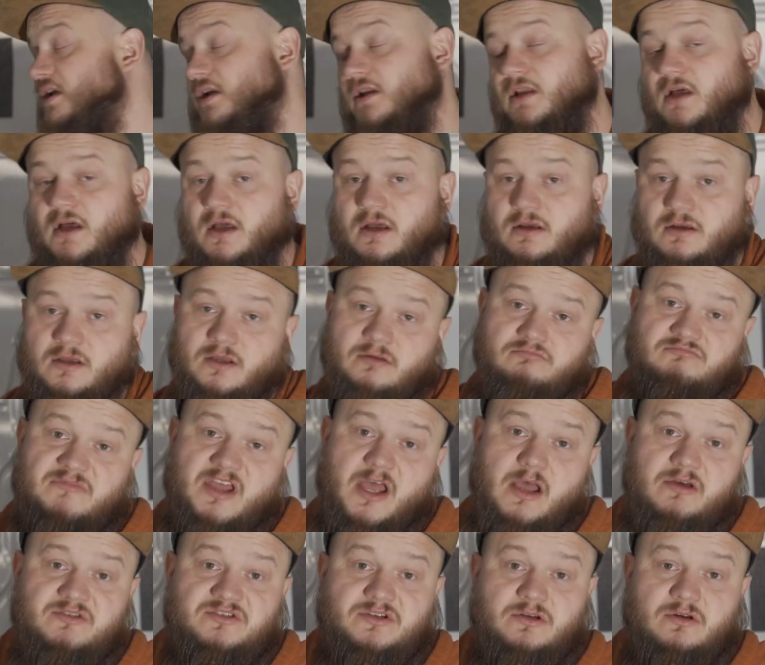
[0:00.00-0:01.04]
a
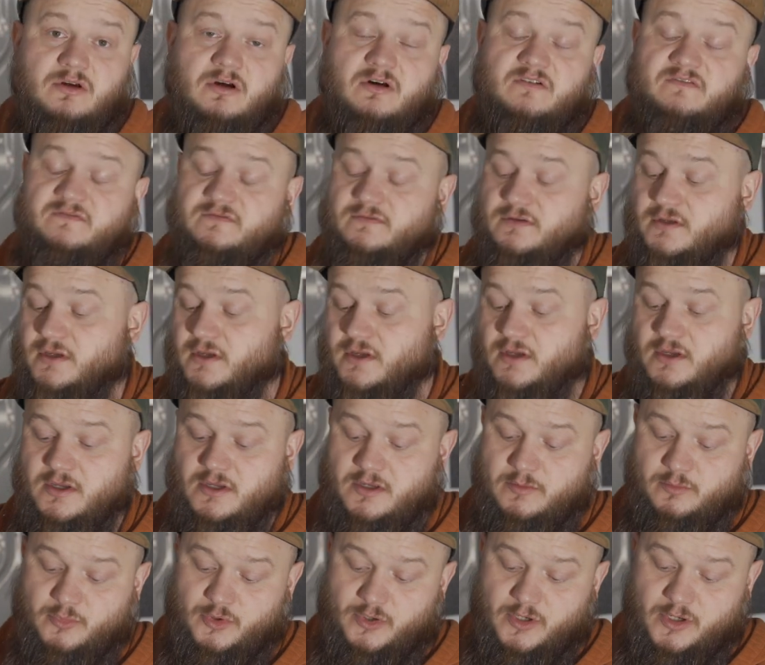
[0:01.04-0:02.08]
housing
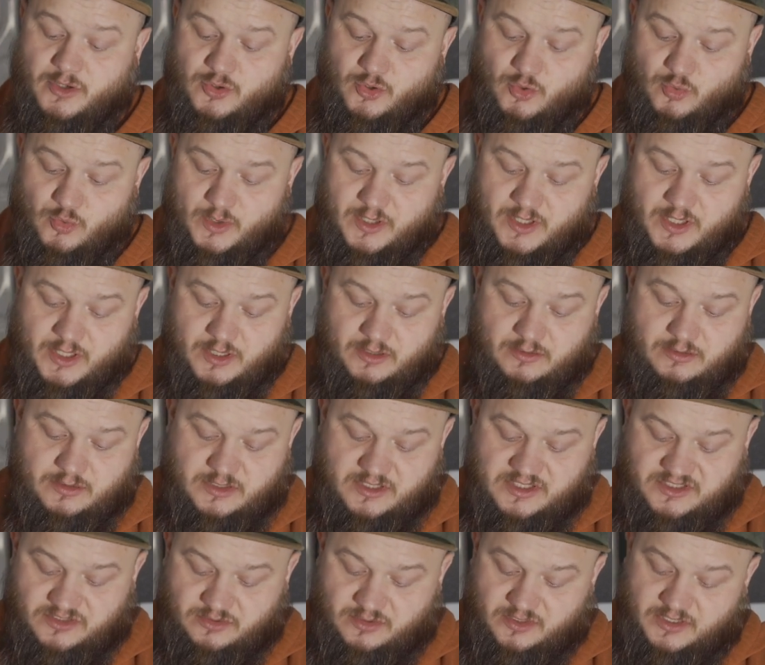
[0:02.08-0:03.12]
off, put a new one in,
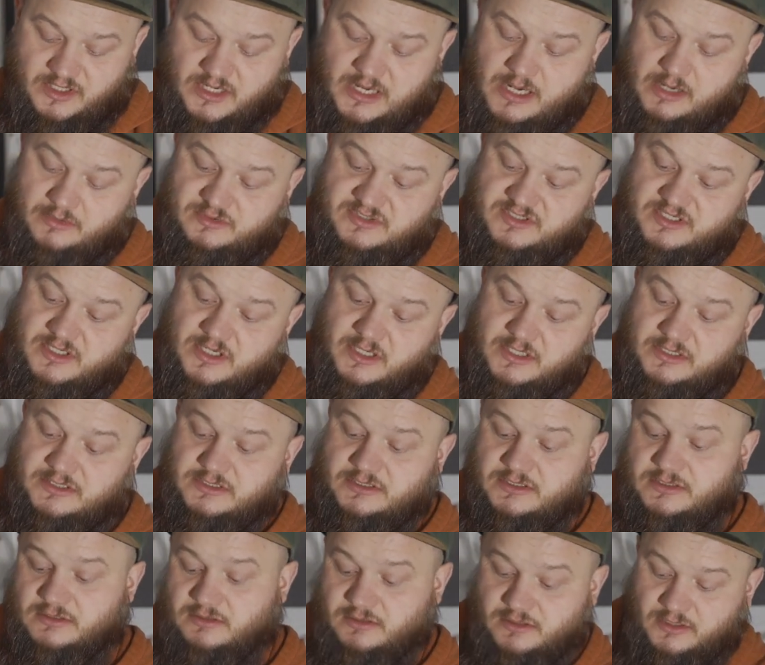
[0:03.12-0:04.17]
because on the outside,
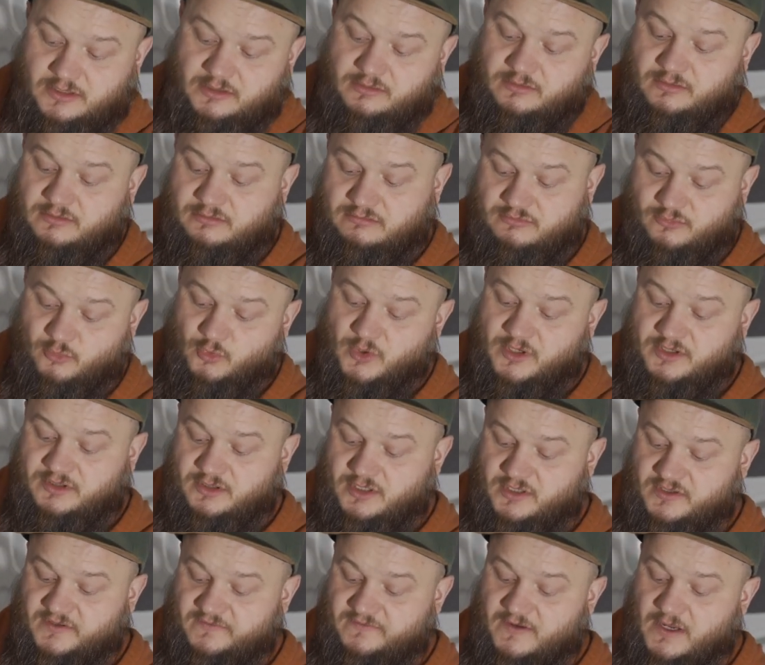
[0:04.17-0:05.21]
the one
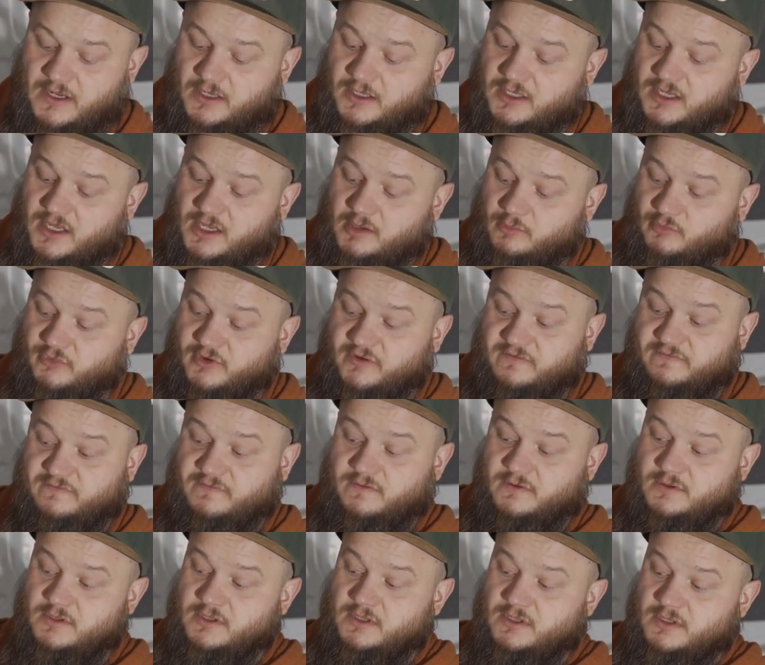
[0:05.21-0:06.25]
that the van came
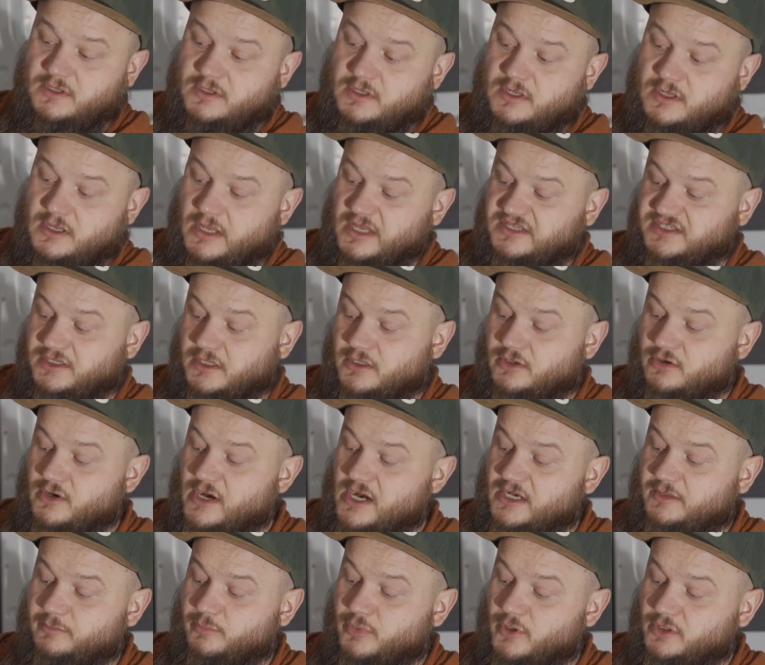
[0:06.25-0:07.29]
with has a
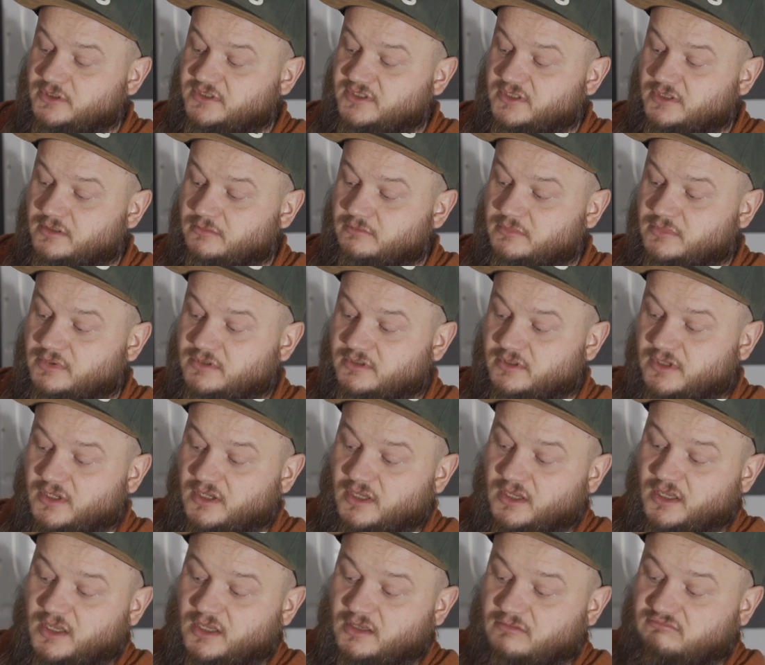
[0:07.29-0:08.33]
cracked bottom
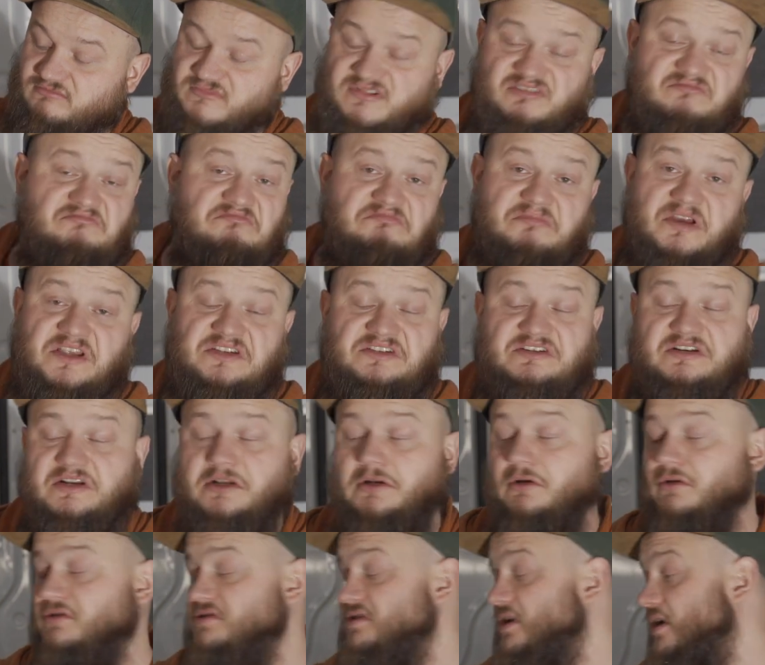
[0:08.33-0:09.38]
and basically it looks